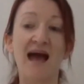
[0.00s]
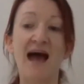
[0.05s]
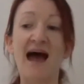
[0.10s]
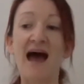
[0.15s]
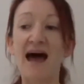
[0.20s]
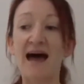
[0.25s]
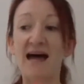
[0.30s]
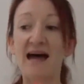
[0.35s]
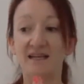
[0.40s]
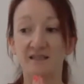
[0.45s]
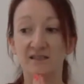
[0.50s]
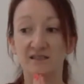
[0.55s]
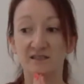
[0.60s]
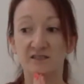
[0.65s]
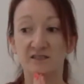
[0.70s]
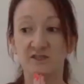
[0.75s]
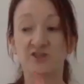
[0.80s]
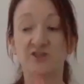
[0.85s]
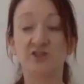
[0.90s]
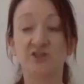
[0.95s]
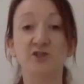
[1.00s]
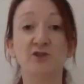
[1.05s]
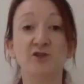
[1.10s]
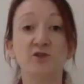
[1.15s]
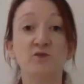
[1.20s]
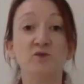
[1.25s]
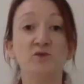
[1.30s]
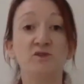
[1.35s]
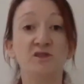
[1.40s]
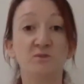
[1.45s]
and
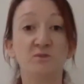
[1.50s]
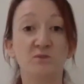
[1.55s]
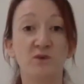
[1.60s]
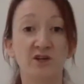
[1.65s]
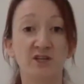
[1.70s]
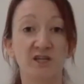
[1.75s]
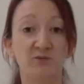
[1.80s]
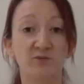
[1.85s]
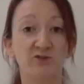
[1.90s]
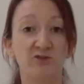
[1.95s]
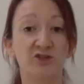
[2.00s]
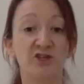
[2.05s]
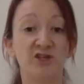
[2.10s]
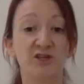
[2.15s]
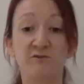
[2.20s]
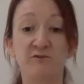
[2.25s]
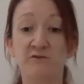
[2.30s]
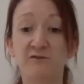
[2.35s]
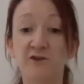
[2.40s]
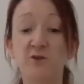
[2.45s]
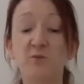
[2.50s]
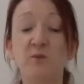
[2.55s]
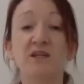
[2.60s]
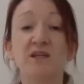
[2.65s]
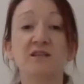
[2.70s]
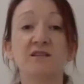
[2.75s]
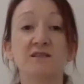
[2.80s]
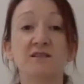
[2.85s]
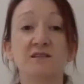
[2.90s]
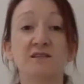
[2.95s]
do some body brushing a few
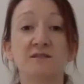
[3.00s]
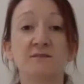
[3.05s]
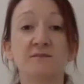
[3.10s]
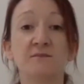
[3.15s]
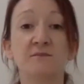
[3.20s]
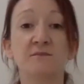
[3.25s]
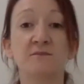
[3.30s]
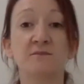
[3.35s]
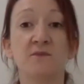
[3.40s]
minutes,